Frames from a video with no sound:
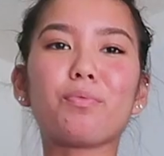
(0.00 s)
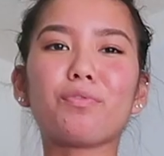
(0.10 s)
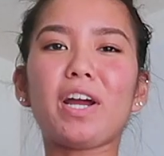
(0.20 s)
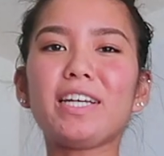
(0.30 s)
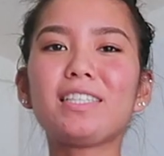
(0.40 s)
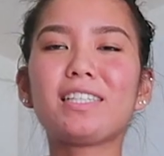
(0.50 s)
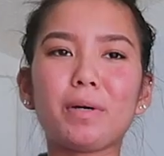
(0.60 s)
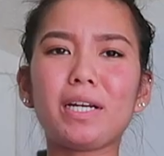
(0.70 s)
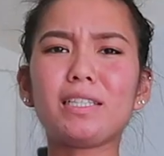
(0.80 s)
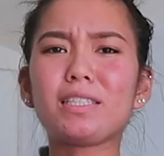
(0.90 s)
bright,
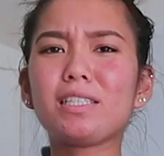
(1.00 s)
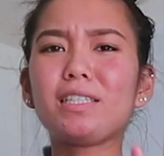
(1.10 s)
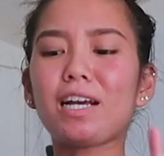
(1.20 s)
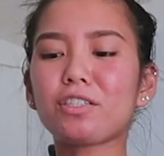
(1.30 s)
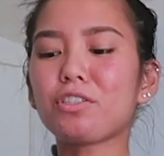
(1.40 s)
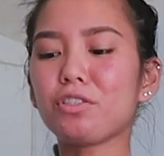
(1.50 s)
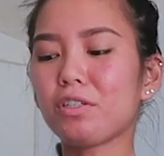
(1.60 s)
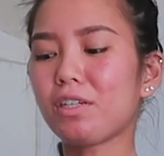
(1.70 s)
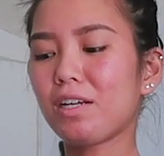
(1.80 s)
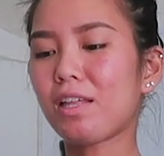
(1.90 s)
but it doesn't actually
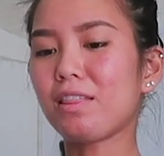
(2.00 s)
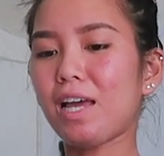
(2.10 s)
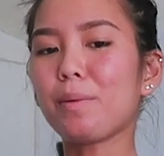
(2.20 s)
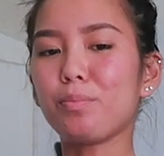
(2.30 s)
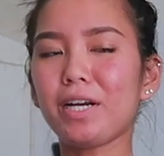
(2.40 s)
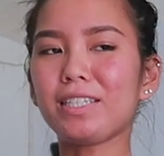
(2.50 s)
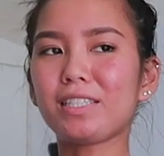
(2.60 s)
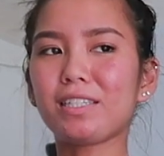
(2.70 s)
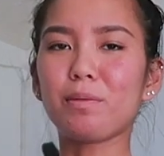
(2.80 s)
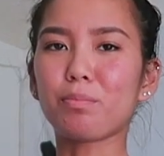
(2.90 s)
look that bright
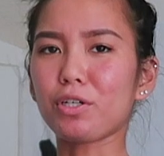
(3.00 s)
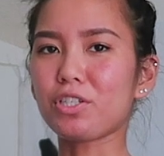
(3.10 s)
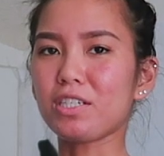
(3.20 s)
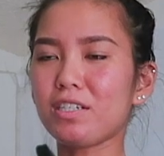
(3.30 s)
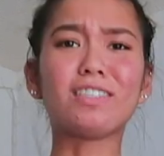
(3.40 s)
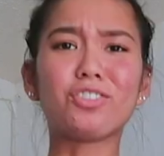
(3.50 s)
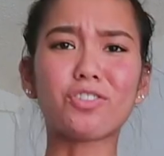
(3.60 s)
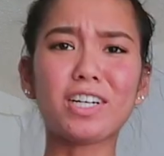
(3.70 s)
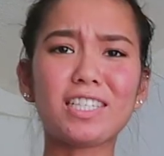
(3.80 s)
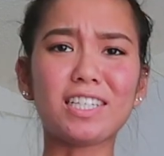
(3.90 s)
in person. The
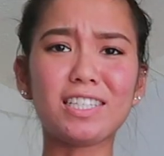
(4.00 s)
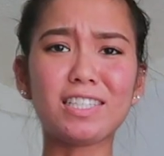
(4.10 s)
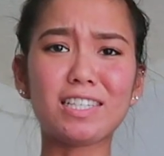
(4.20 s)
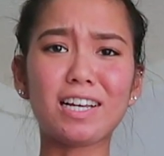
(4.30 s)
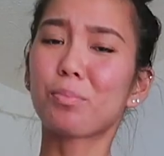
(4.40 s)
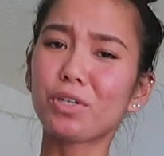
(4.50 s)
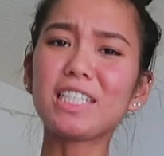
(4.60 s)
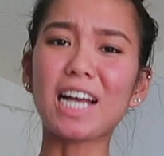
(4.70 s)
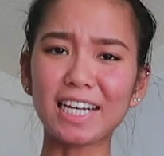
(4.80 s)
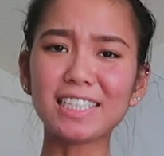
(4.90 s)
dress is pretty
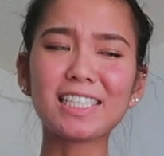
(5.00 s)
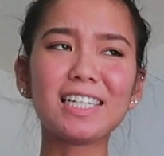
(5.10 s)
tight.